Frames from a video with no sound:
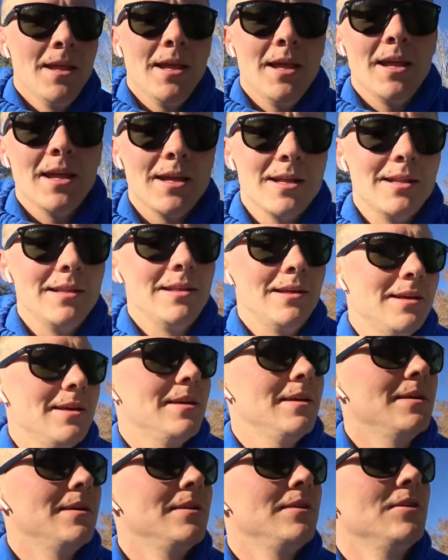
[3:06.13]
And,
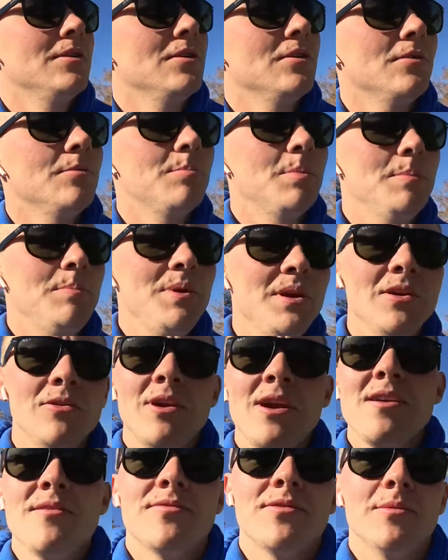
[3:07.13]
you know, but be
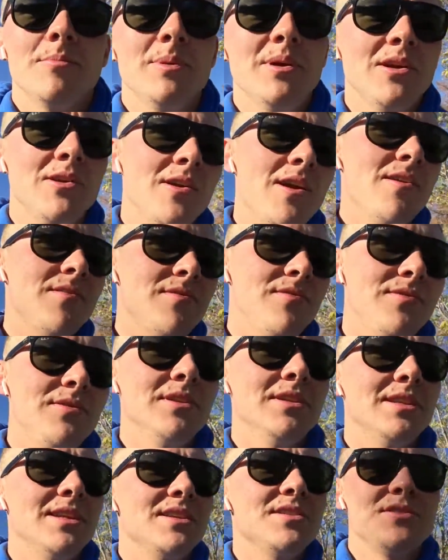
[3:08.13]
grateful. Be grateful for
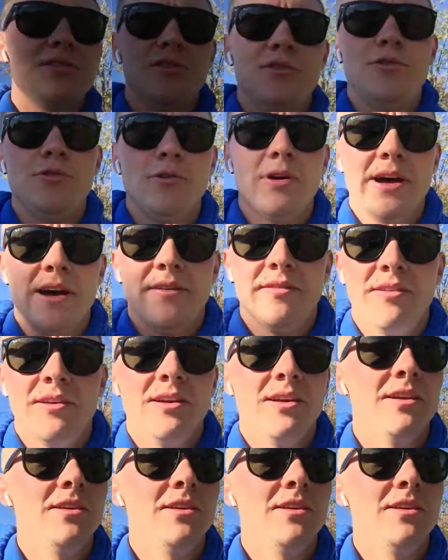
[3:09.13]
the things you do have.